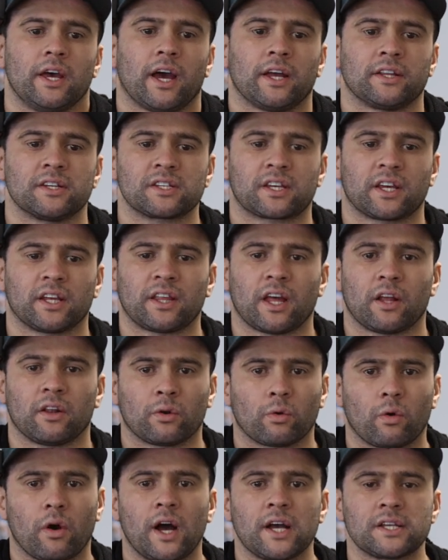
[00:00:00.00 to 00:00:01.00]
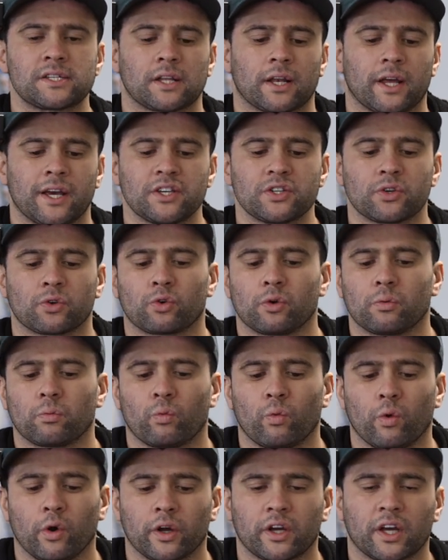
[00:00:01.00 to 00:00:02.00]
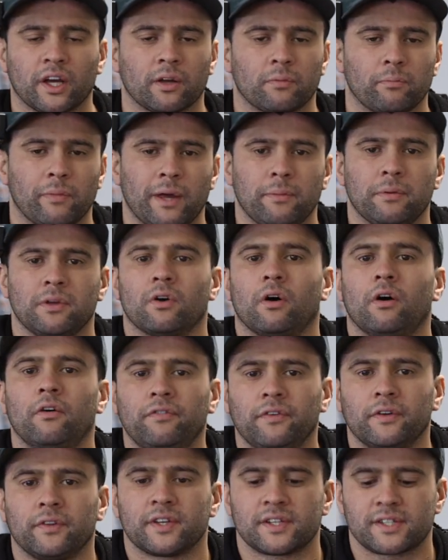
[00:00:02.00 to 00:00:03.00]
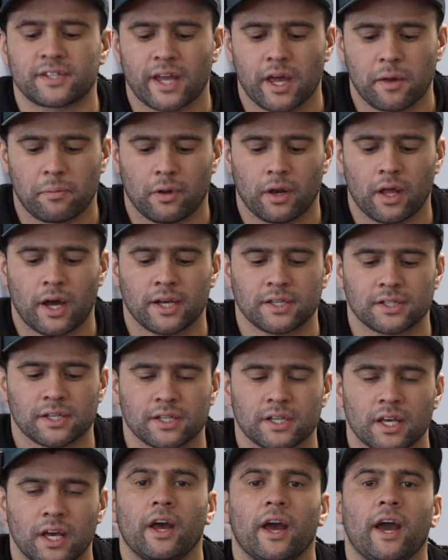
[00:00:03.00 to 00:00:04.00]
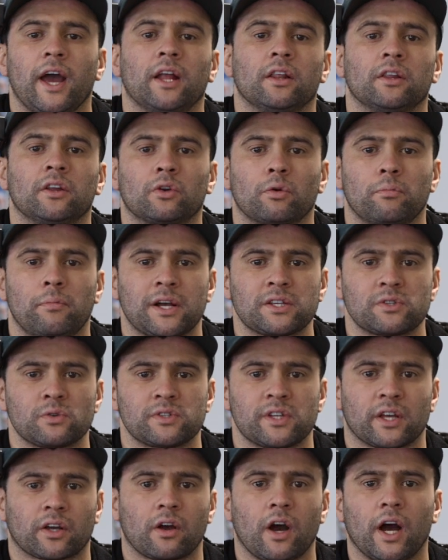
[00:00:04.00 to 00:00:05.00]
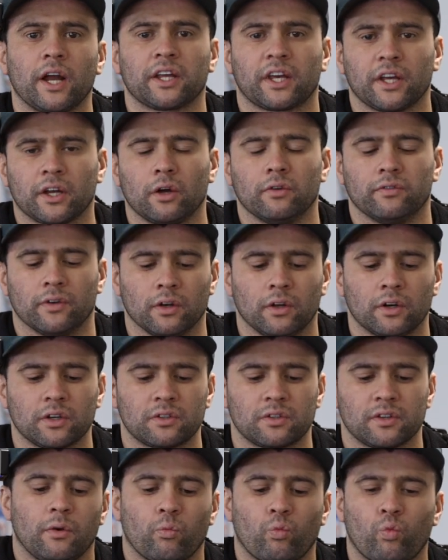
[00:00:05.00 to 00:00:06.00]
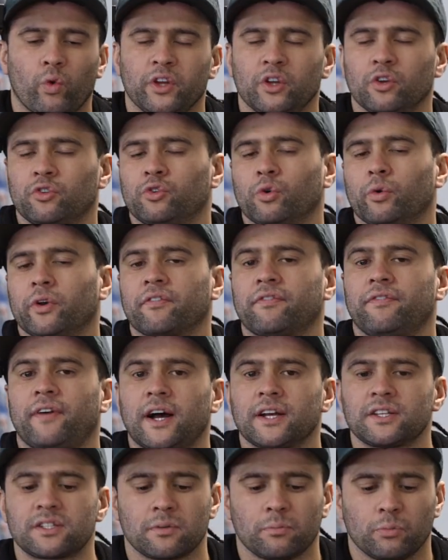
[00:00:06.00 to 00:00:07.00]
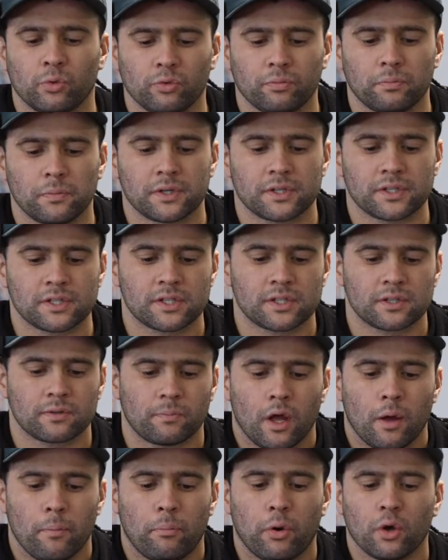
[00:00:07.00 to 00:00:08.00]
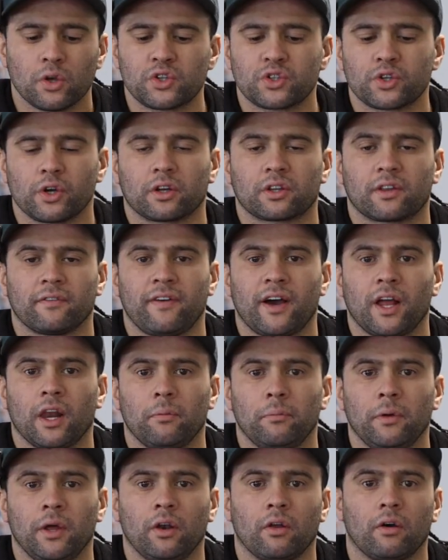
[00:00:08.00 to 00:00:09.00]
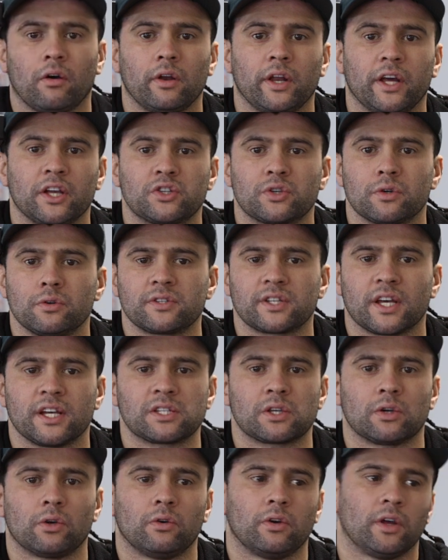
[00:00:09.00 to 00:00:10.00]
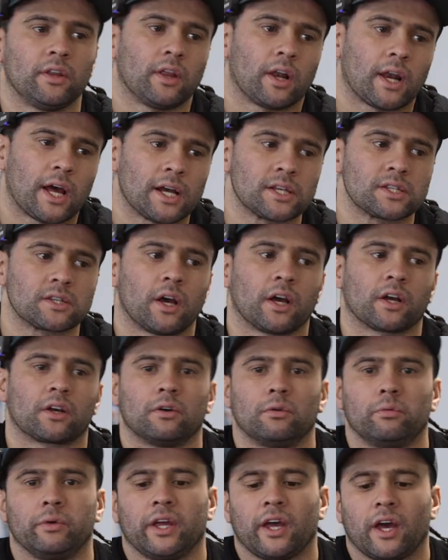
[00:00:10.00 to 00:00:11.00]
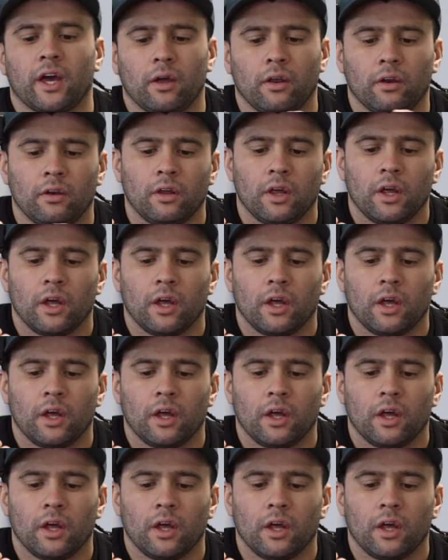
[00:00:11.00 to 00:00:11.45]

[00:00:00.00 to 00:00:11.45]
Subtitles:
and just get that little isolation group working, and maybe often the stabilizers and little muscles that kind of get overlooked when you're doing faster movements. Push jerk development on a Tuesday. So in the last cycle we had